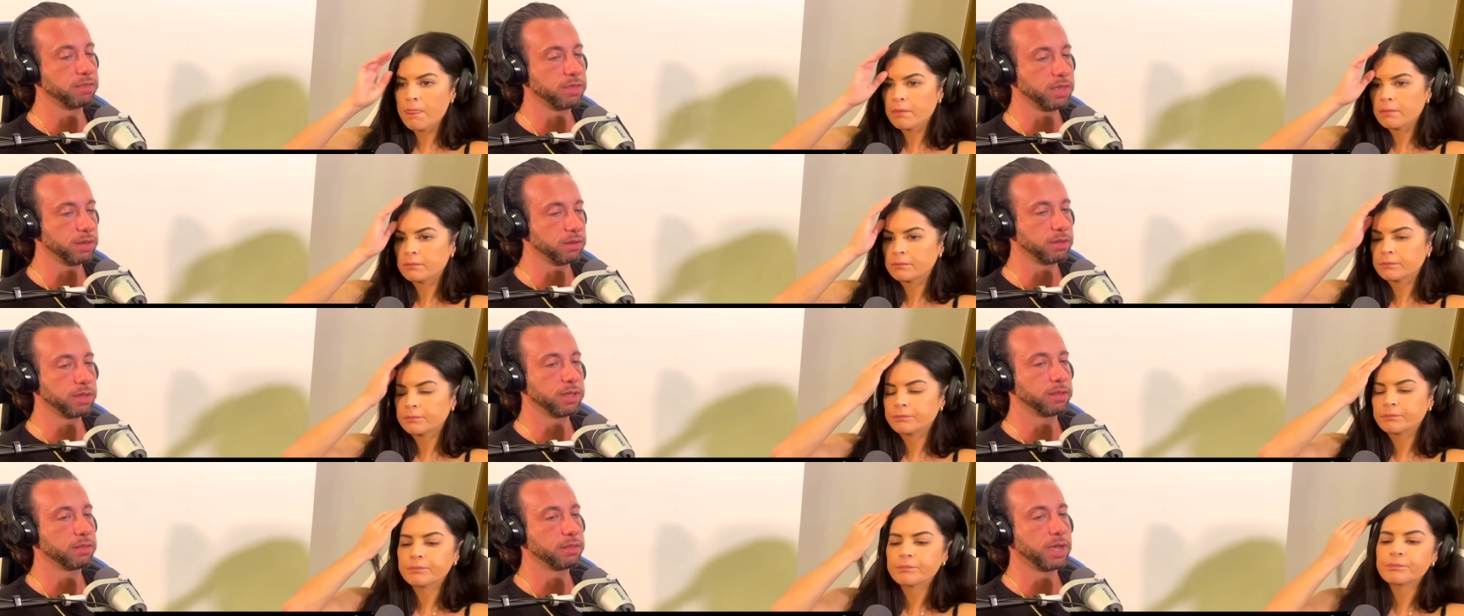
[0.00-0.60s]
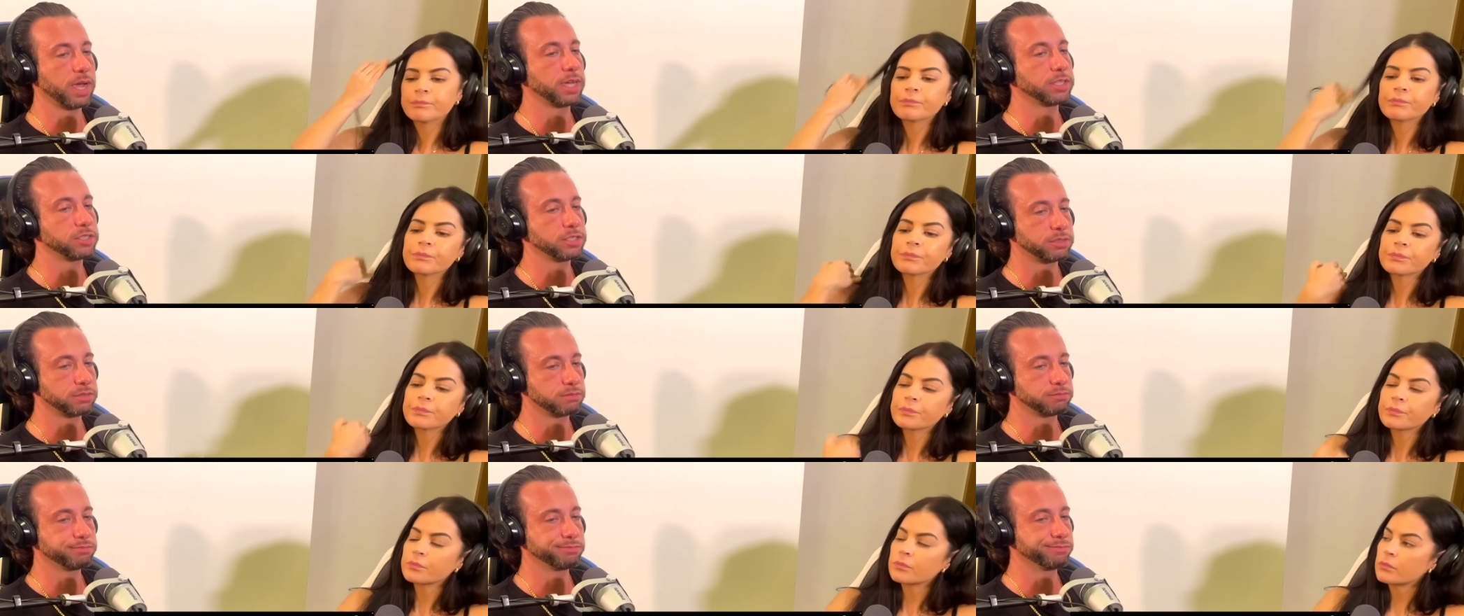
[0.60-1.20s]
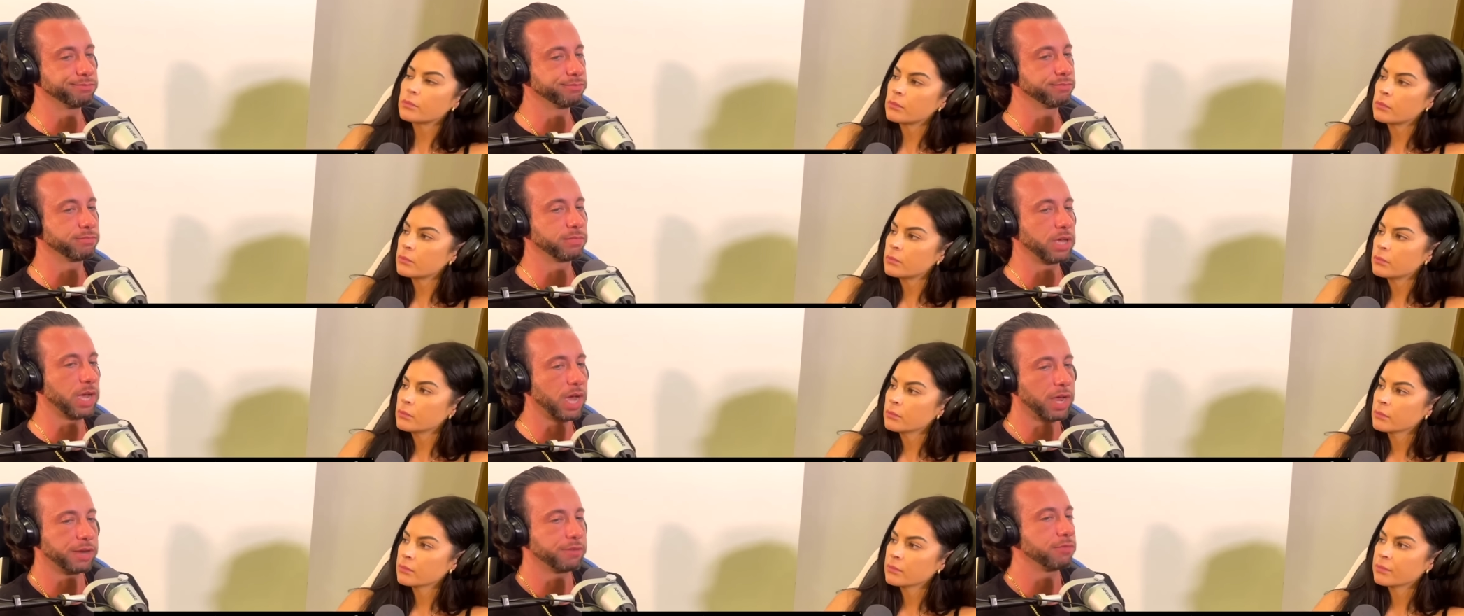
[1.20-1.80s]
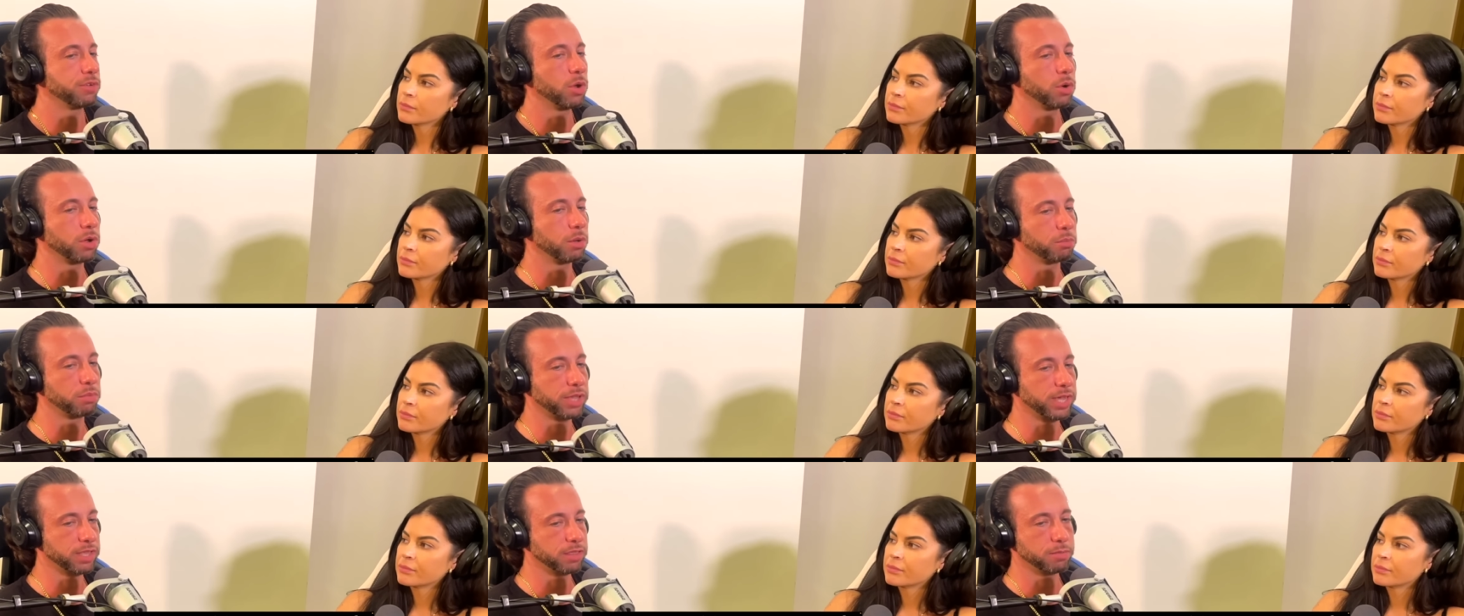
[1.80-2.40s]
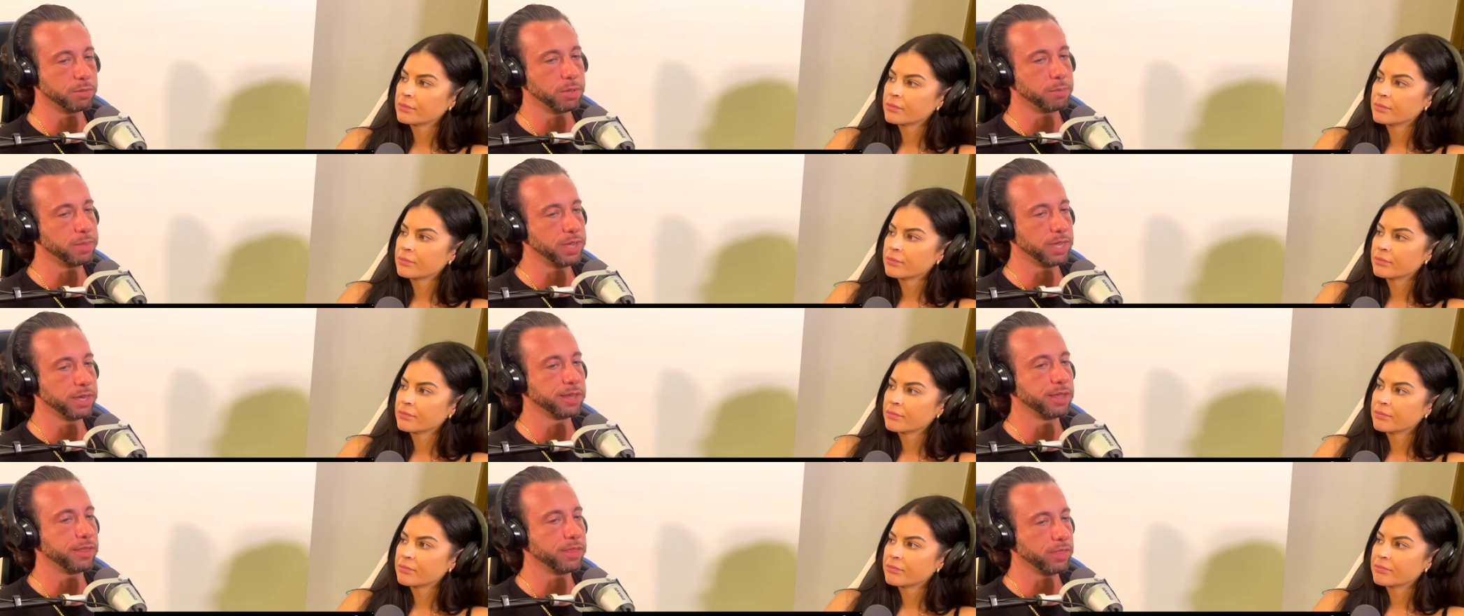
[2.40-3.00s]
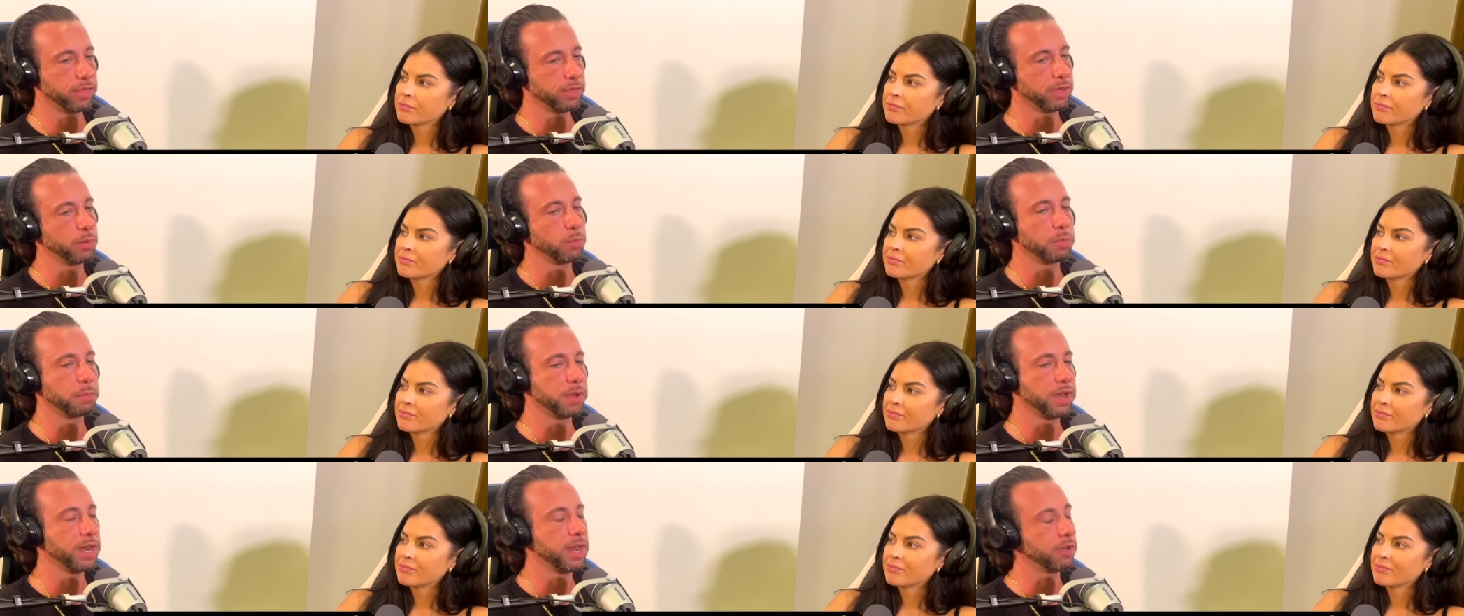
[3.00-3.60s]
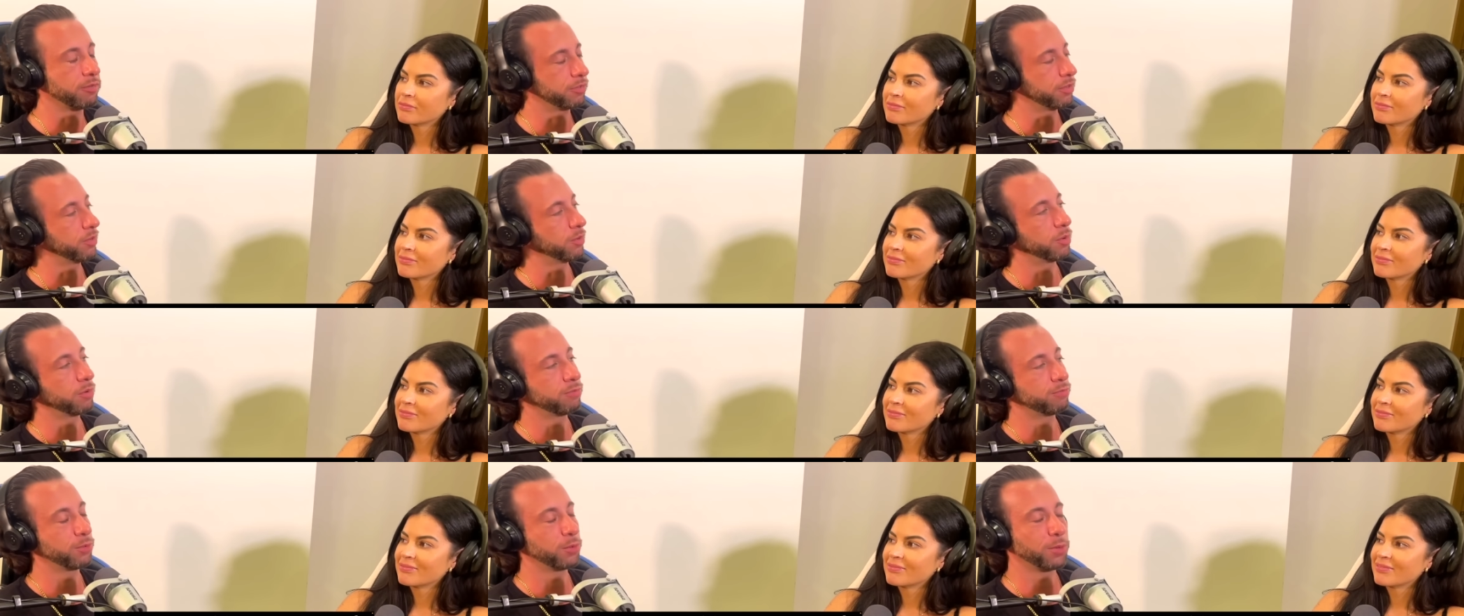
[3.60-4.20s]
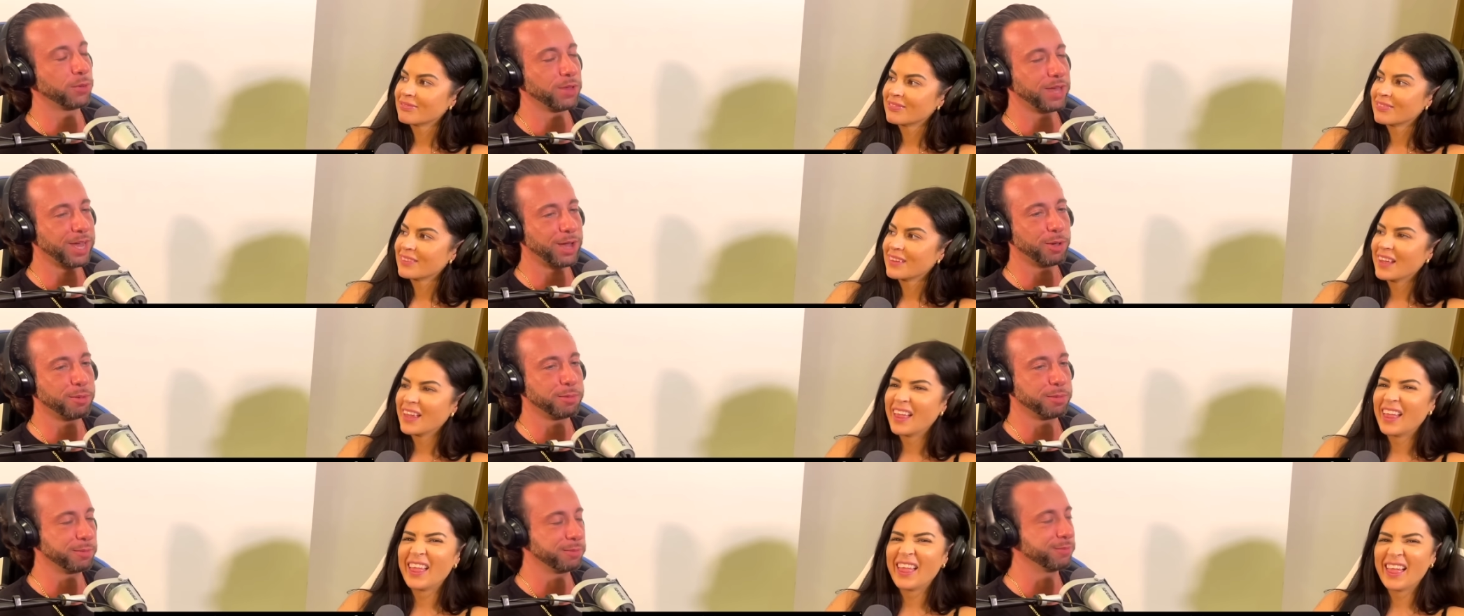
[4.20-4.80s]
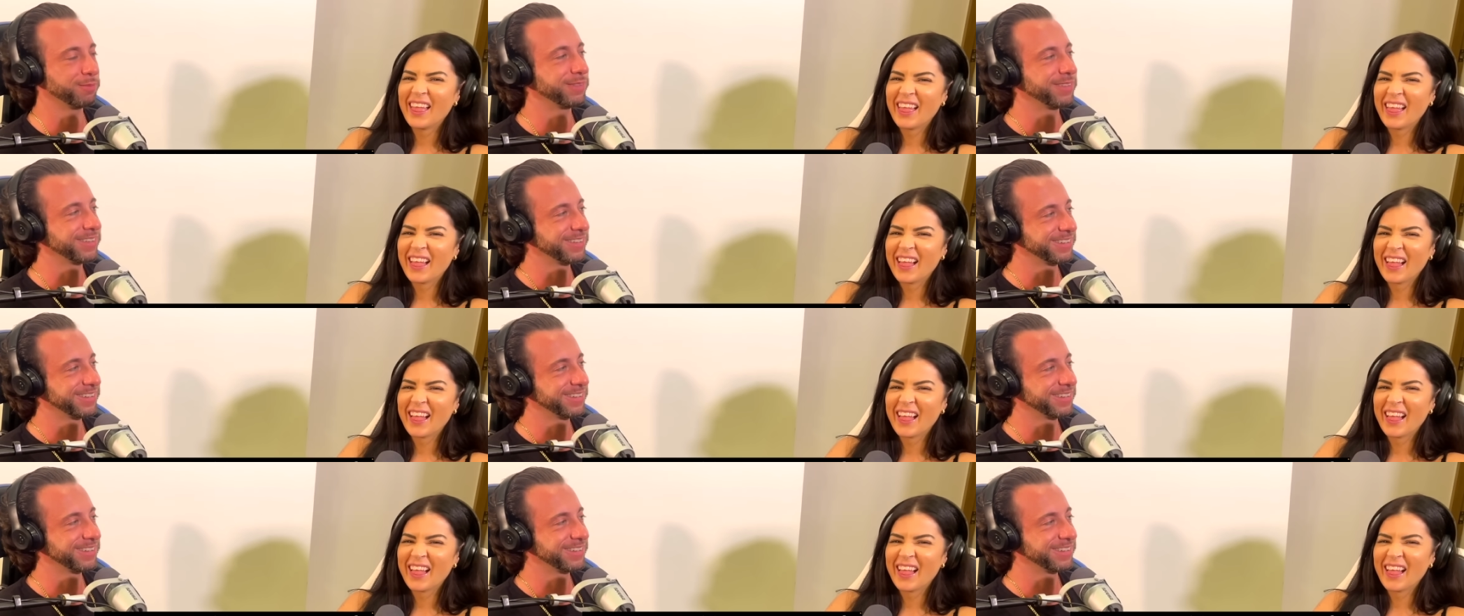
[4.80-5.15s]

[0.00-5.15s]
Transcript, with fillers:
Speaker 1: like I said, I just I have no complaints about Megadeth. I think we might have to do a full album.